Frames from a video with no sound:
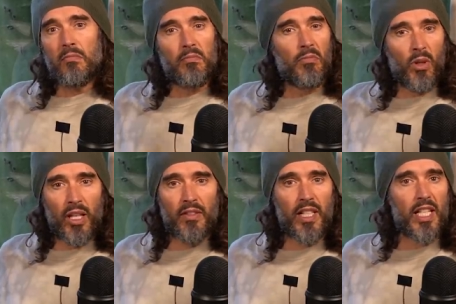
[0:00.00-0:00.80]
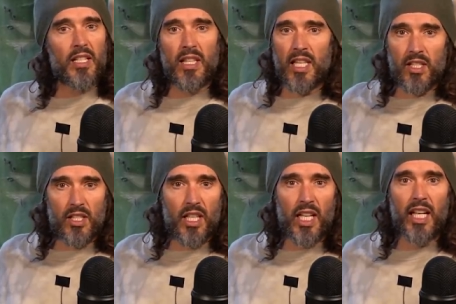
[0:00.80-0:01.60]
whatever it is. Let's
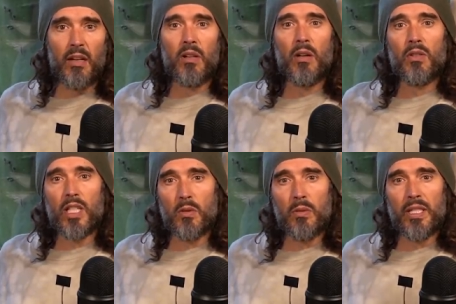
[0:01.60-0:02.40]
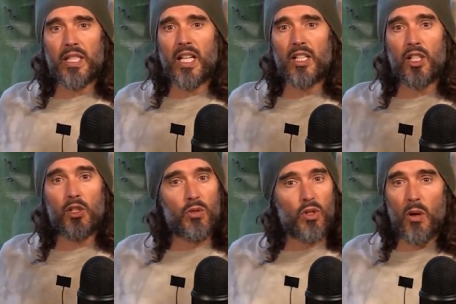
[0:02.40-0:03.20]
just take alcohol because that's what we're discussing.
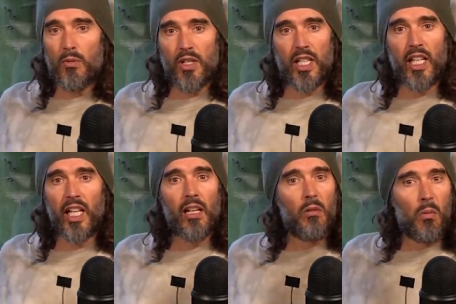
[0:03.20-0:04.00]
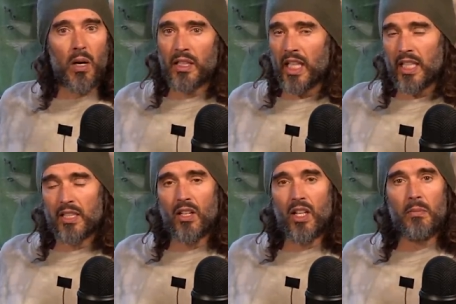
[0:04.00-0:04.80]
You stop drinking one day at a
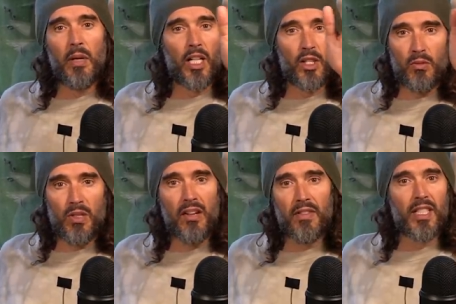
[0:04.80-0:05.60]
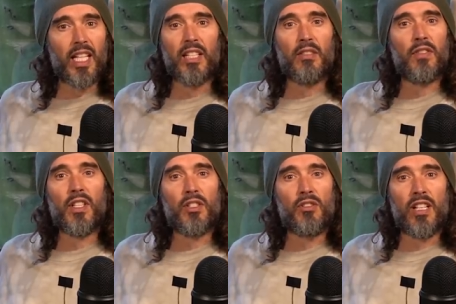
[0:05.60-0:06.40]
time and you never take the
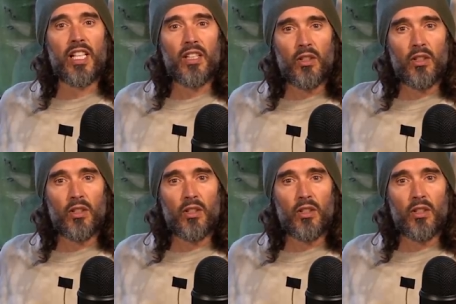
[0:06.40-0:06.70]
first drink.